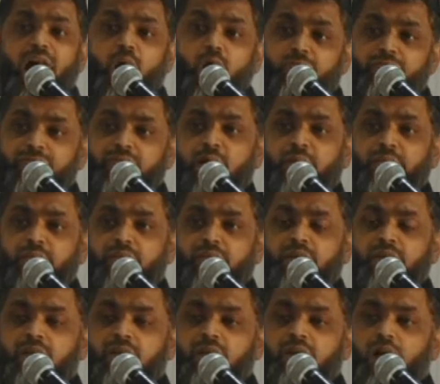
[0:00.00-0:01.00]
our
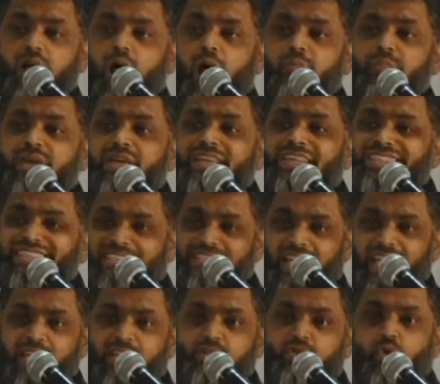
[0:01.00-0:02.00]
family are being
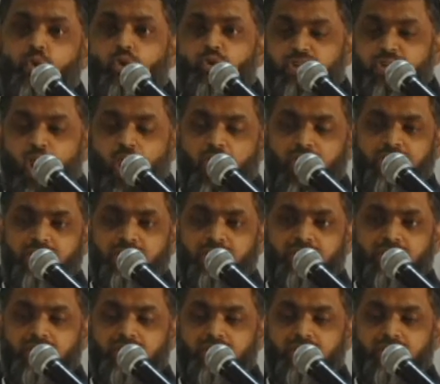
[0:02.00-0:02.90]
detained or targeted.